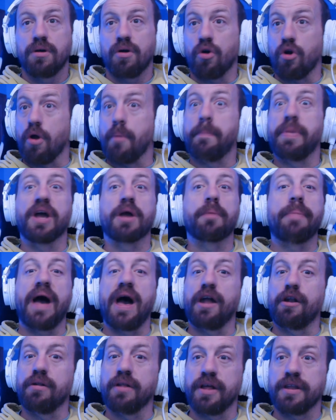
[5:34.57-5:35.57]
or a big
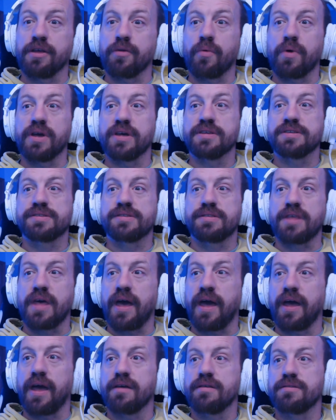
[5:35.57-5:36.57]
battle anyways,
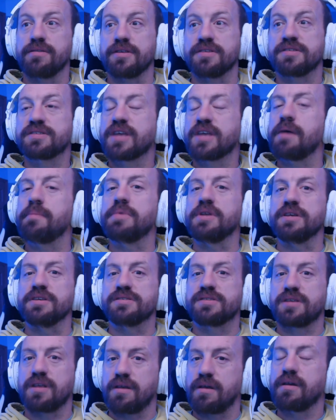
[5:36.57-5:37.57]
that the
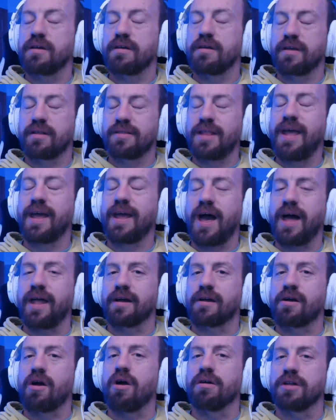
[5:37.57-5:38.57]
Skibbities they
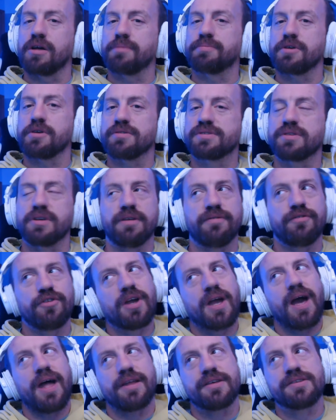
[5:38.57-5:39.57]
got a card up their sleeve.
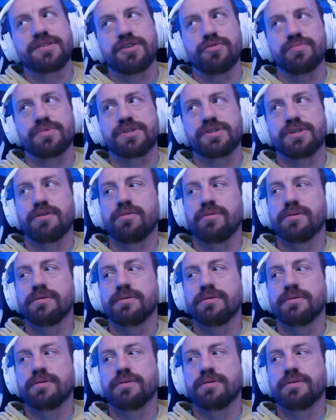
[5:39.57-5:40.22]
You gotta assume so.